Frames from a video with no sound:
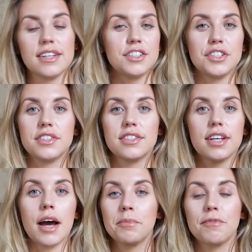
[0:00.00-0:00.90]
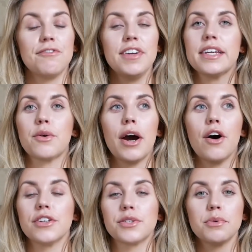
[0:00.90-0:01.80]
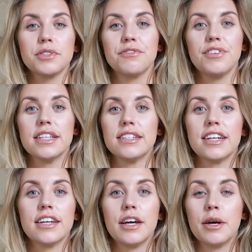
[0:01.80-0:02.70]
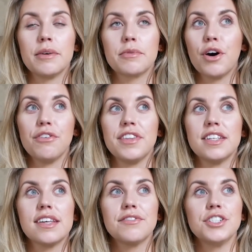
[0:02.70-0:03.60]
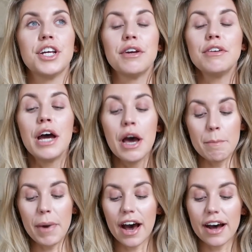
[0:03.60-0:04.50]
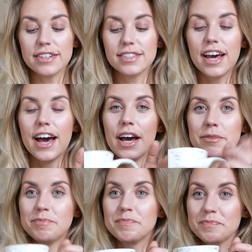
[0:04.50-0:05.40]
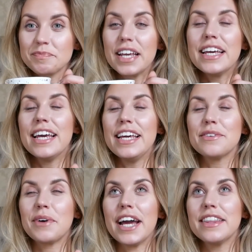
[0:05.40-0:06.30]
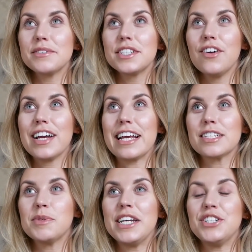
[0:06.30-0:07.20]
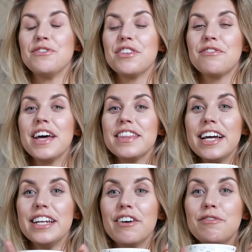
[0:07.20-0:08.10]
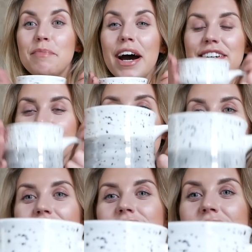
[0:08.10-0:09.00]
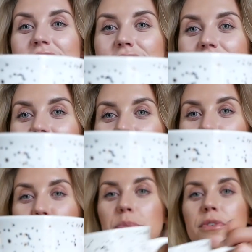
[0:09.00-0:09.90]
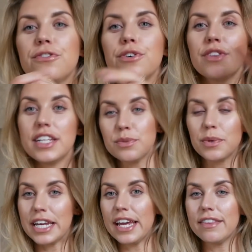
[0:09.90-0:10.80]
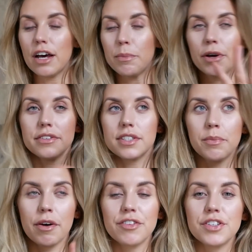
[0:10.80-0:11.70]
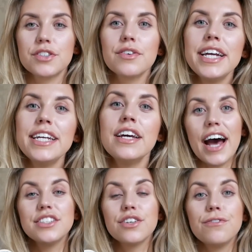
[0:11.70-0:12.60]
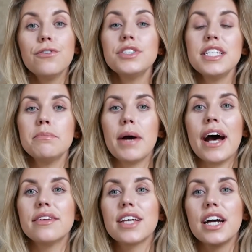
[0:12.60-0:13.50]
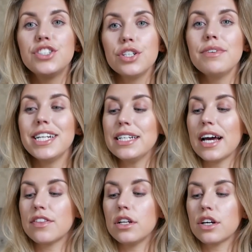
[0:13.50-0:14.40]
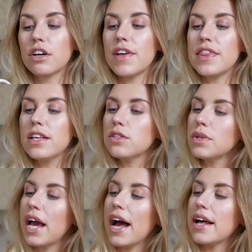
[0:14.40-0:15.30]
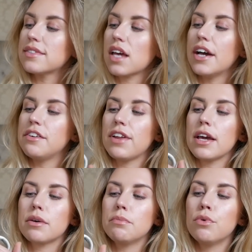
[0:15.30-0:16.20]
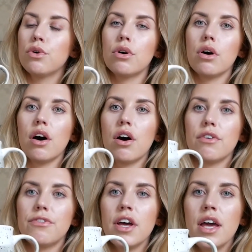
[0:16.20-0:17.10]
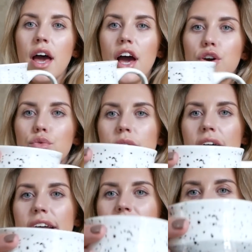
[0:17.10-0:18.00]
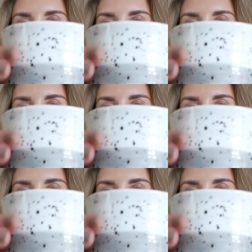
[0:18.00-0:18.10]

and I just, I'm feeling quite hot so I wasn't feeling a, a coffee this afternoon. But um, Either way, that was a long explanation for the fact that I love mugs. And this is a dupe for this one here that I'll put somewhere on the screen. At £14, I do really like the look of it. This one has kind of like more of a grey,